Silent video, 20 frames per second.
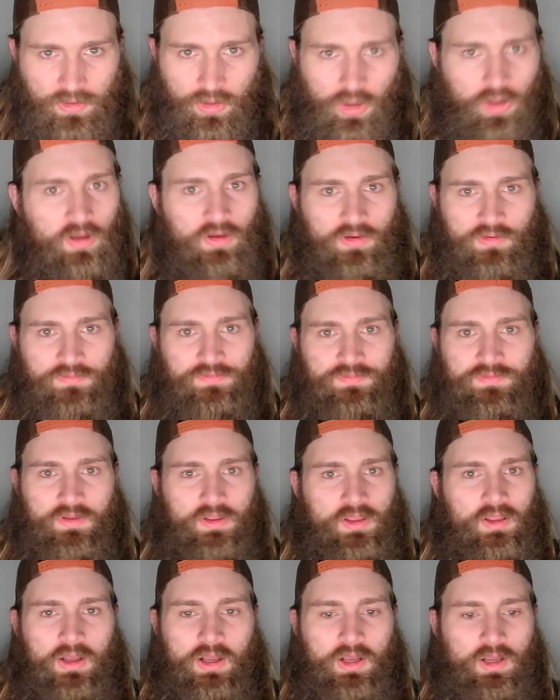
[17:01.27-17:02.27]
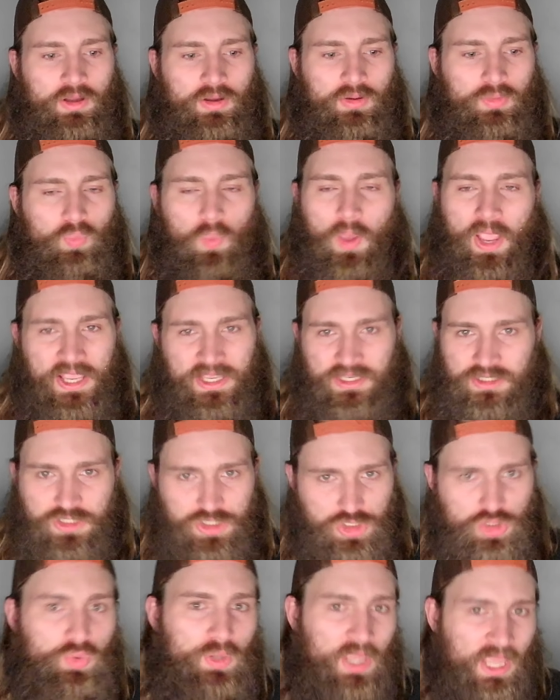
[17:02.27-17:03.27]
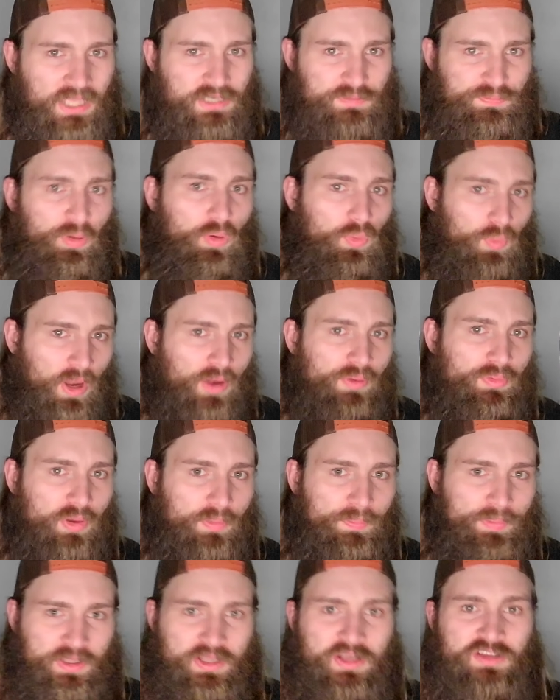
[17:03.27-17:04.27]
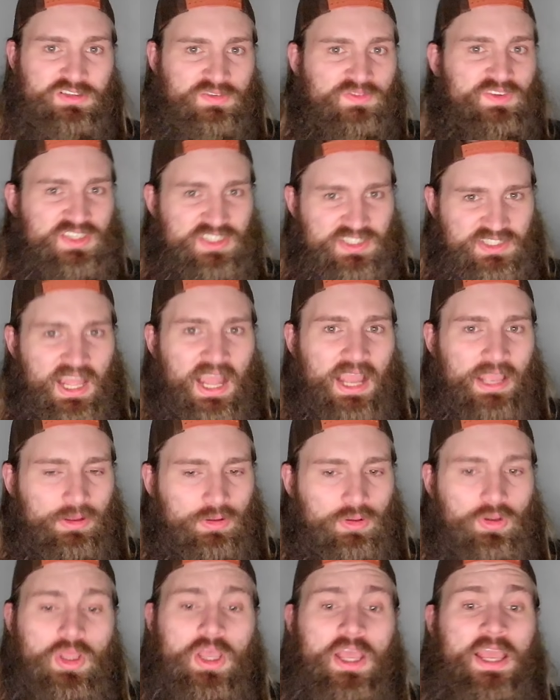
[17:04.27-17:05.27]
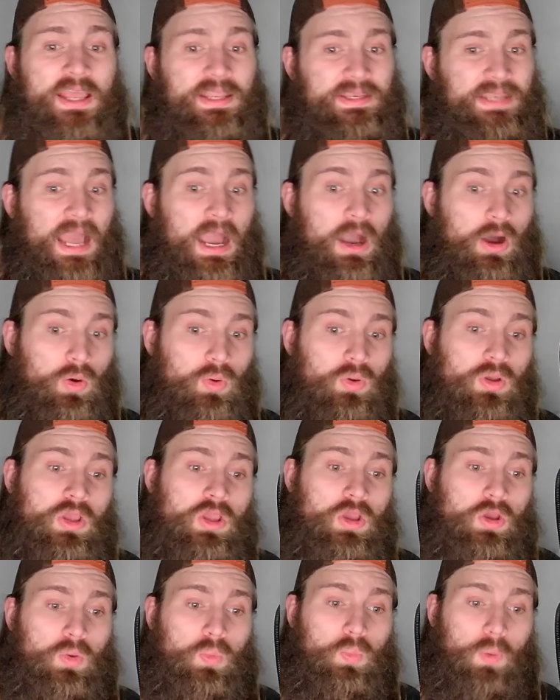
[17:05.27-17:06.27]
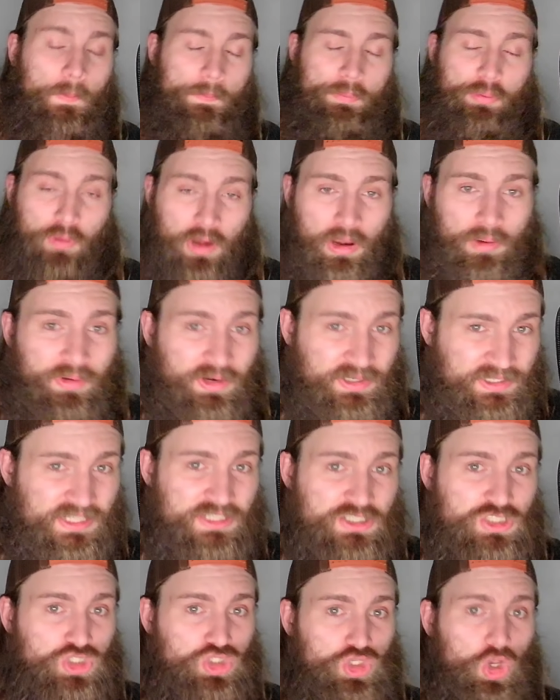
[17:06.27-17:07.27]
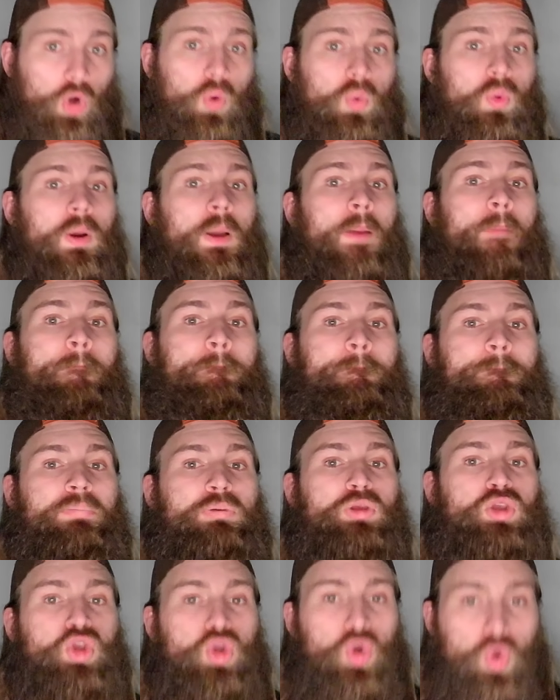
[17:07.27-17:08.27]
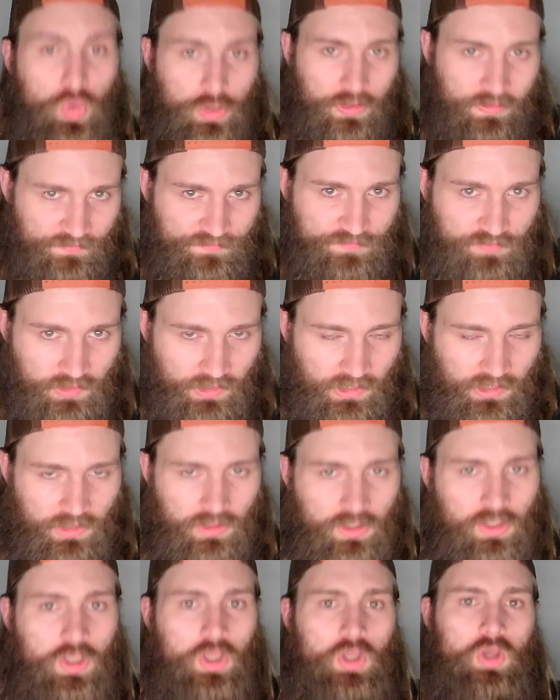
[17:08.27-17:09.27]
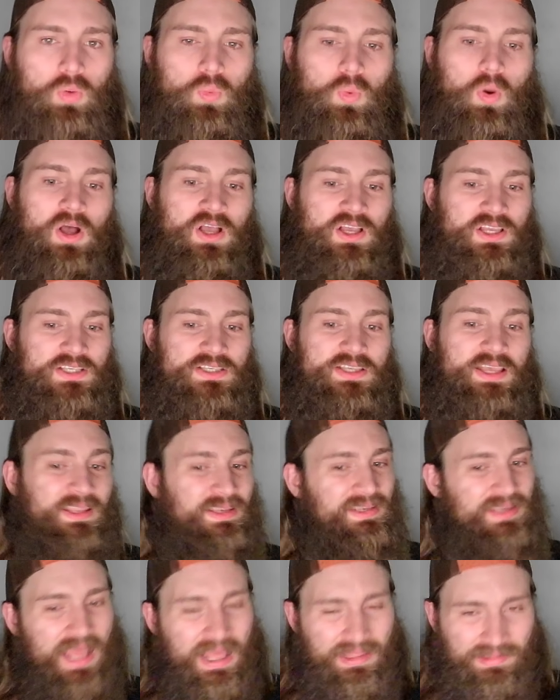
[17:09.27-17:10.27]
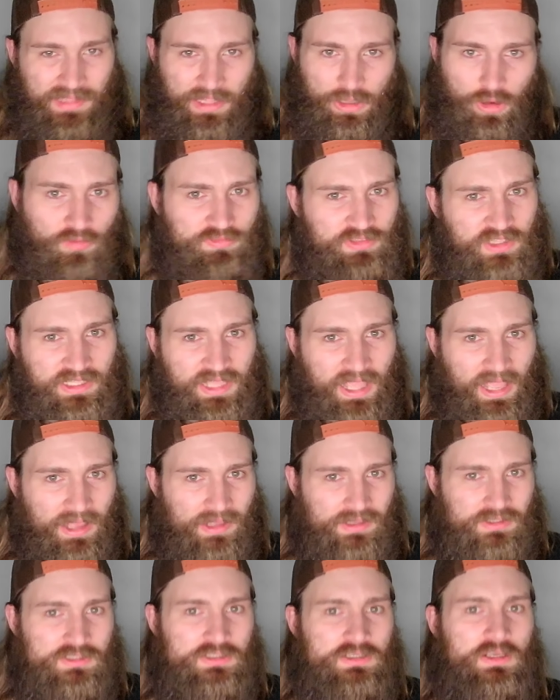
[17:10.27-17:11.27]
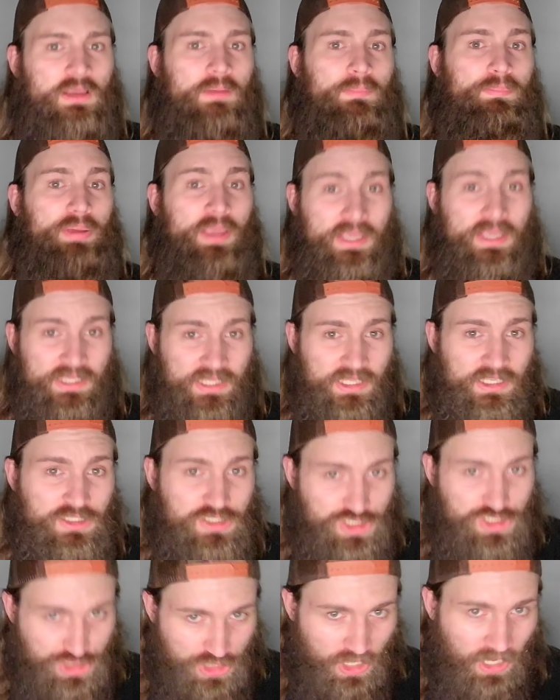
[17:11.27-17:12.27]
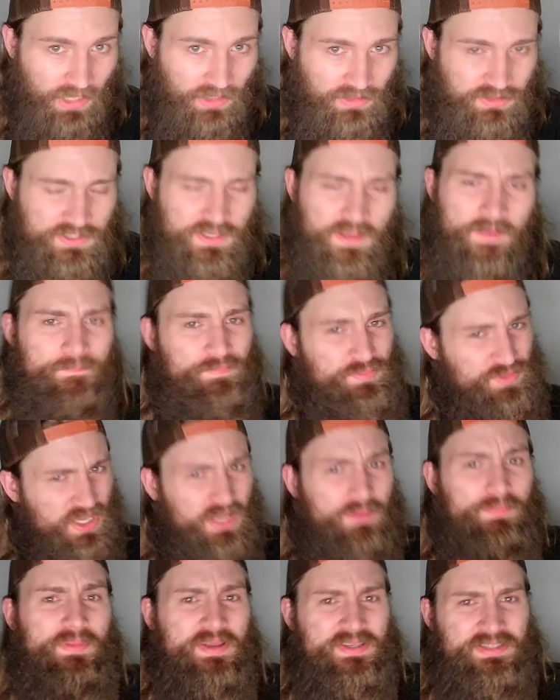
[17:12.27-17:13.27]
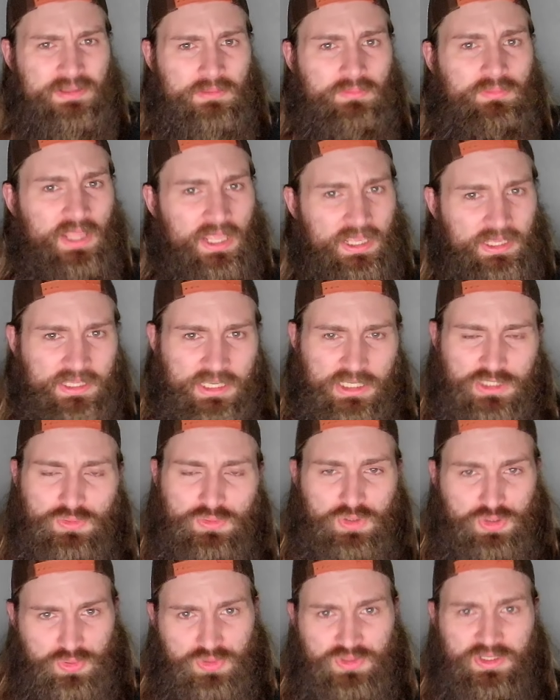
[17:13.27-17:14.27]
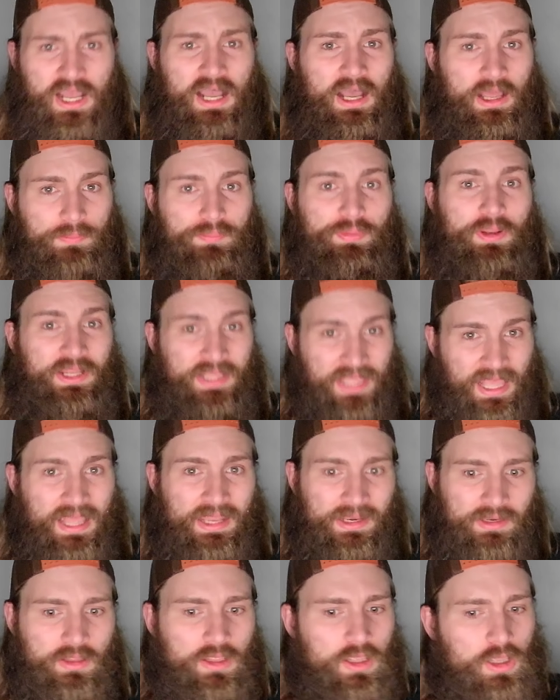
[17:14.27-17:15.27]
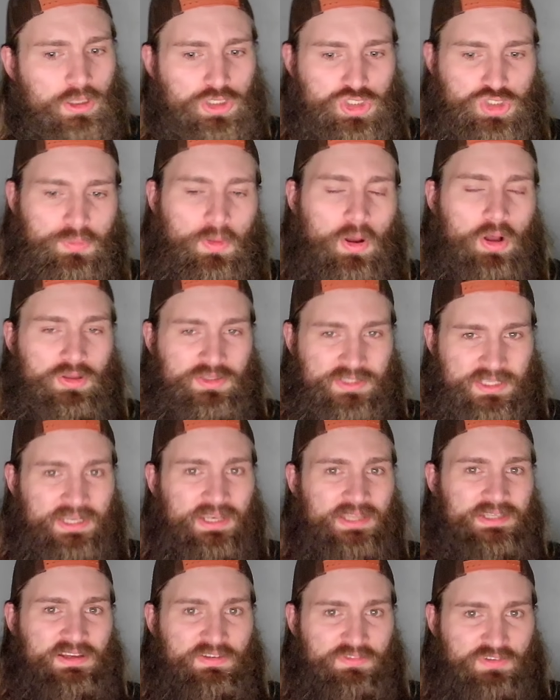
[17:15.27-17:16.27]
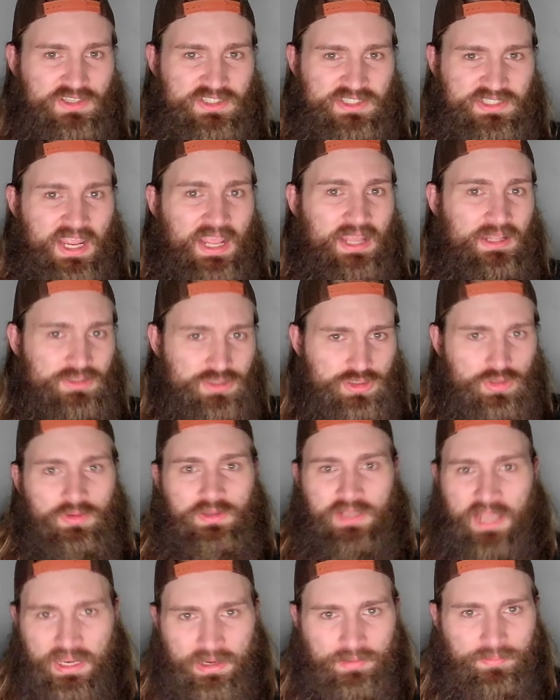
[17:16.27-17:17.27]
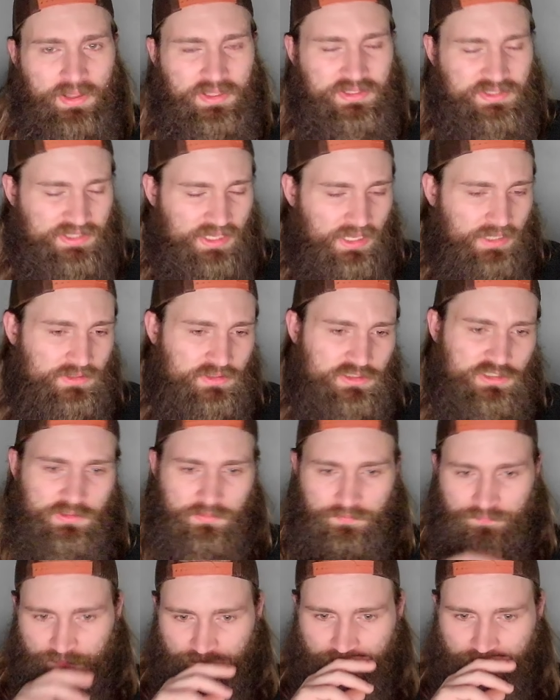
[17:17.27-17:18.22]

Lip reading: of ways to hit Pereira because of his style. Now, what Pereira did so beautifully was not lay off the gas, pick his shots, did miss some leg kicks, which was odd, but again, Jamal's in a different stance, so it kind of made sense.